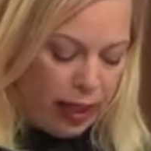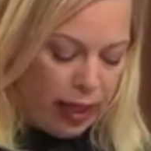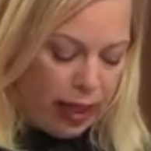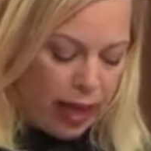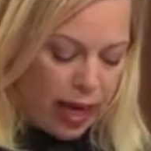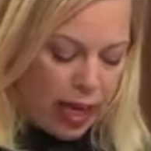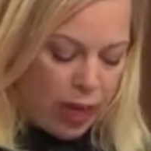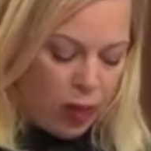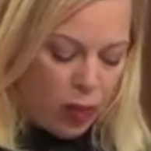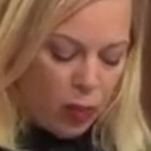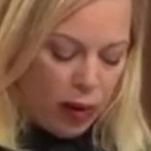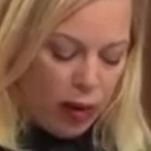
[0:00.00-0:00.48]

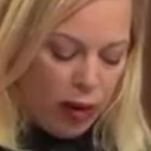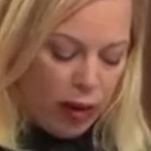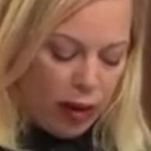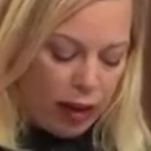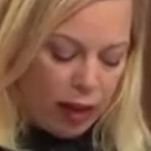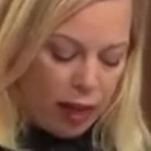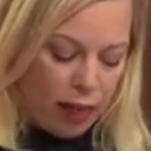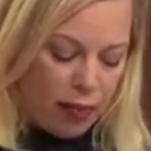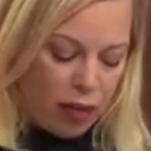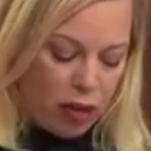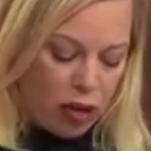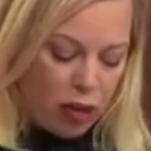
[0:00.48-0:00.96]
As well, the
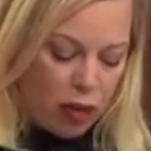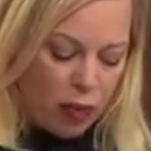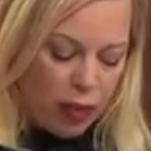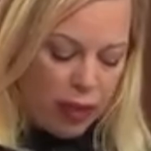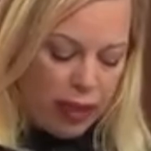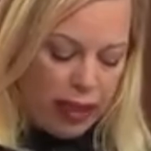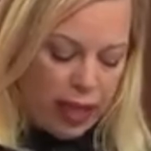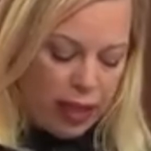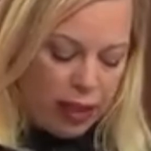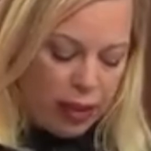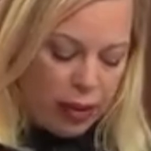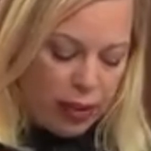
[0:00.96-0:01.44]
commission will
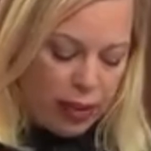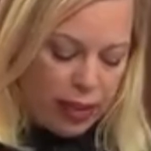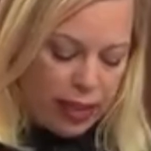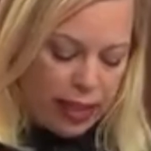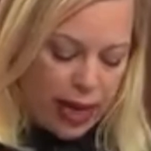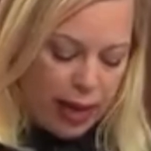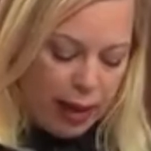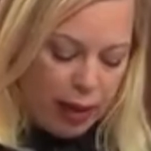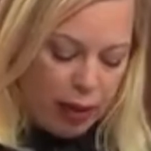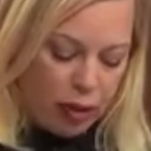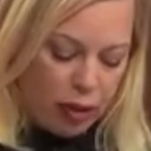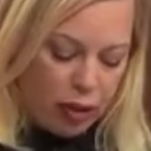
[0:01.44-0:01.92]
need to
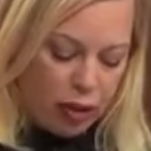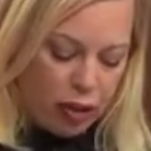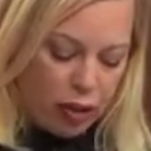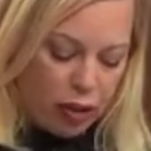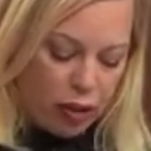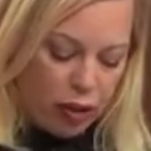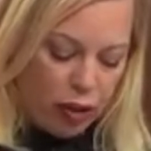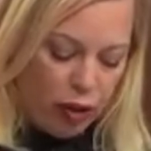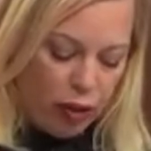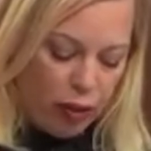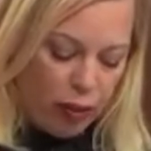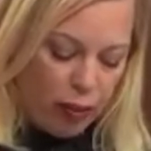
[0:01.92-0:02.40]
establish
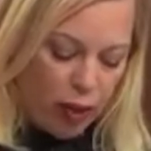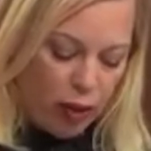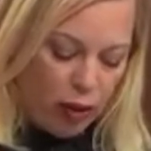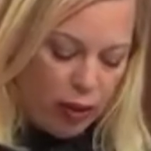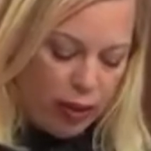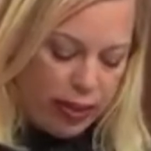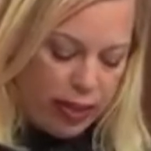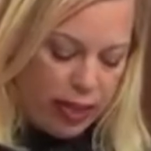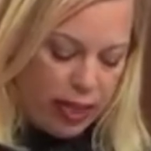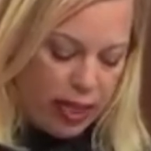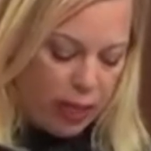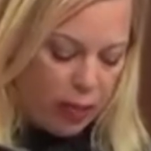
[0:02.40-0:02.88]
internal
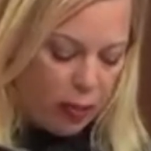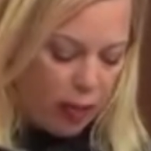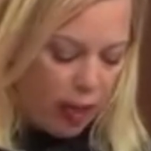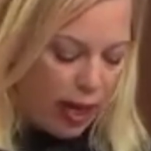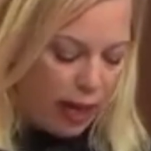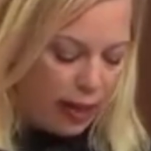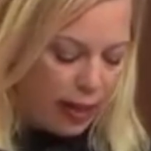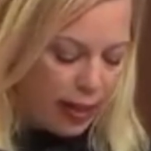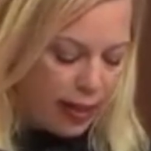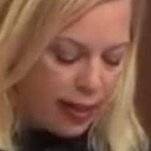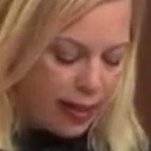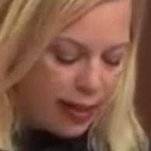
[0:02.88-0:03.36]
policies,
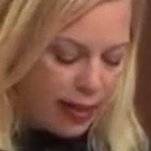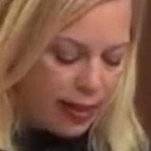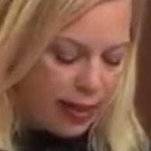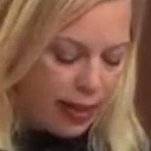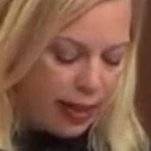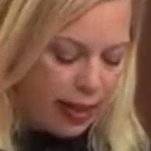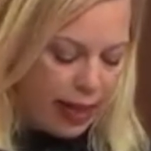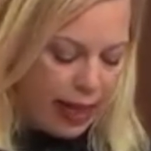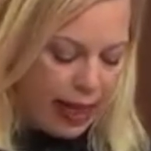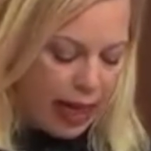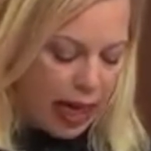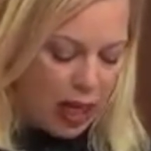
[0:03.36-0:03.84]
practices,
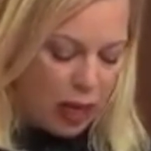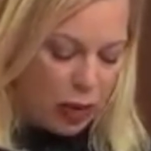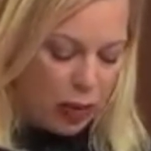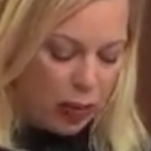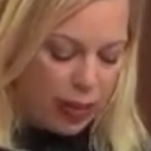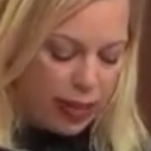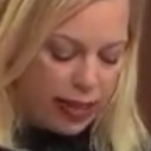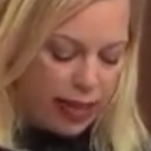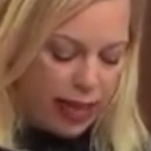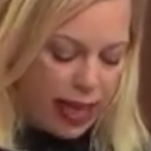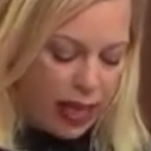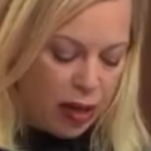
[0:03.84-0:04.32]
and engage
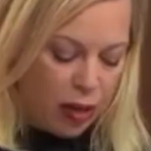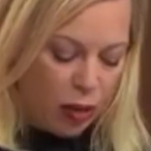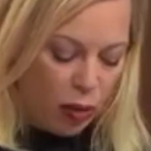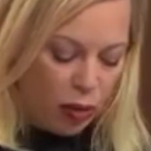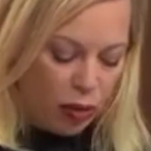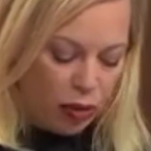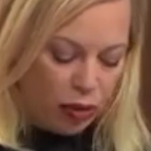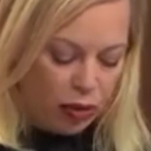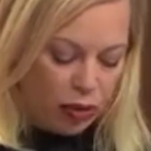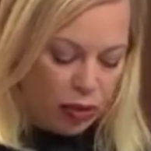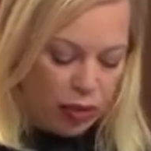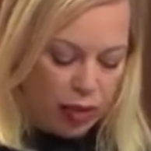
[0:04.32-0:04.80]
with
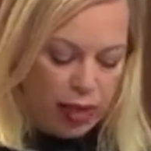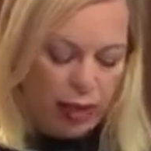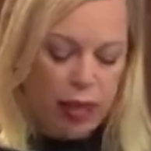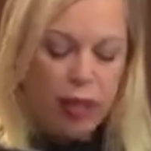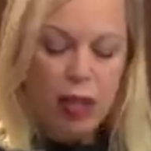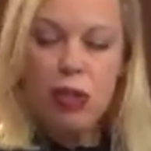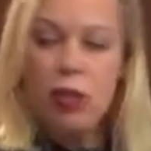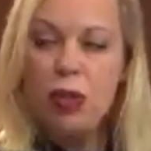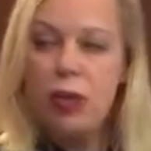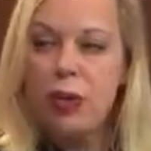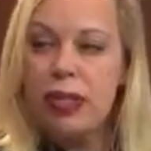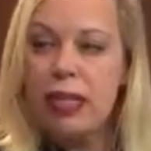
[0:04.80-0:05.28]
stakeholders
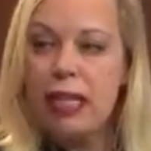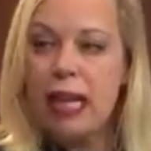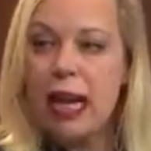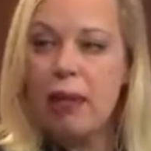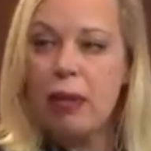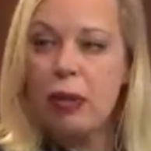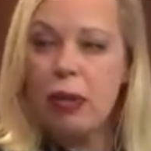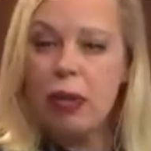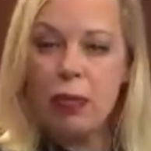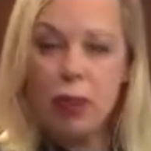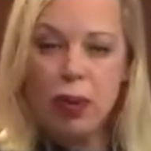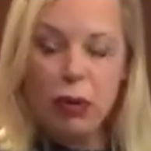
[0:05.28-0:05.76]
to
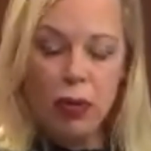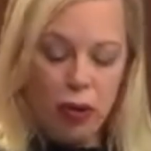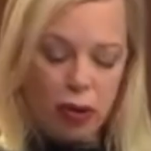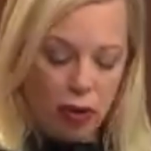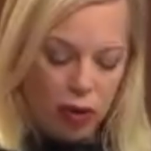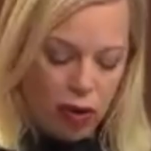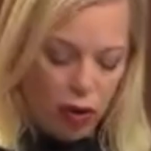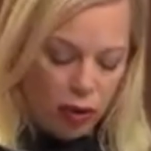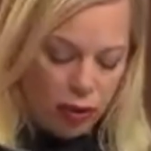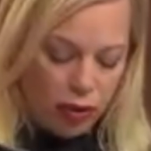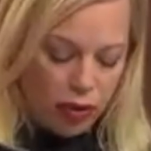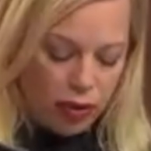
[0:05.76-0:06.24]
establish
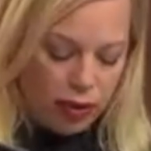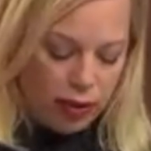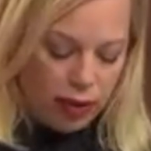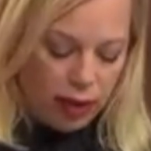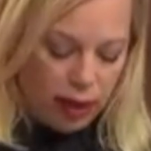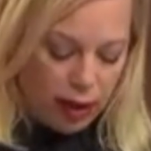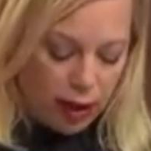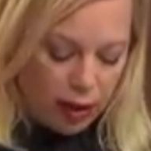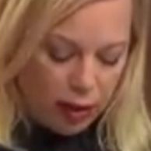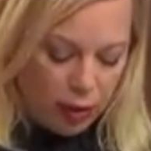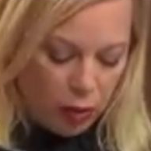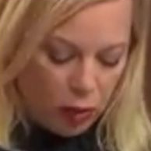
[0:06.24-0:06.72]
protocols,
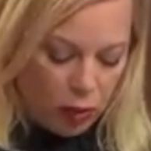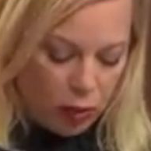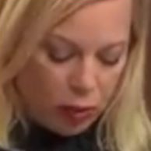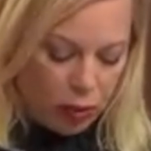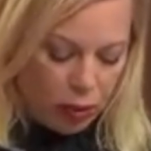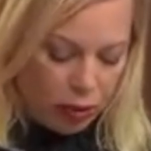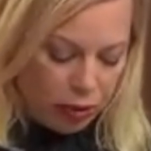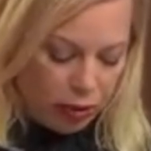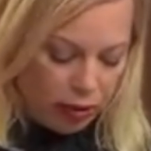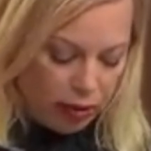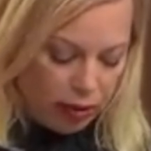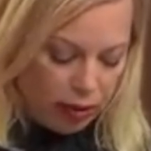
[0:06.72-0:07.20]
unquote.